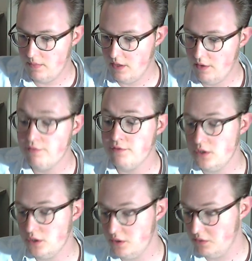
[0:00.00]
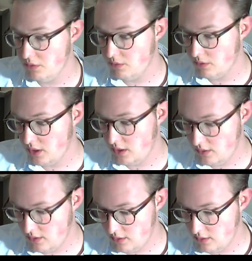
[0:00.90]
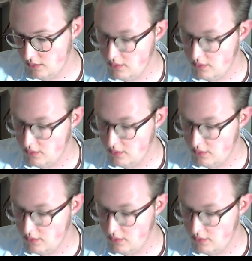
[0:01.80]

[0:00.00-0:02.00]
of New York in the